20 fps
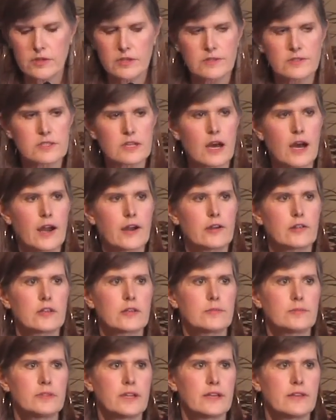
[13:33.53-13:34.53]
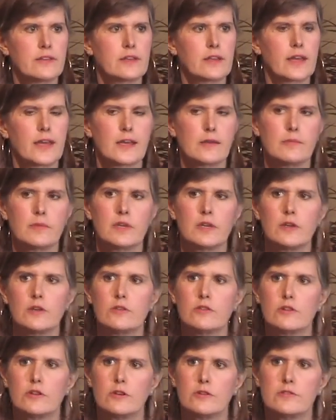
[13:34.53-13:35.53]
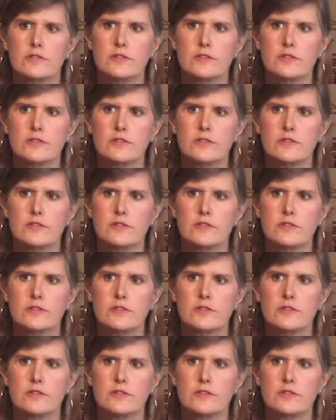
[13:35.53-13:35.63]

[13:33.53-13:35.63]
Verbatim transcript: entirely play the game either,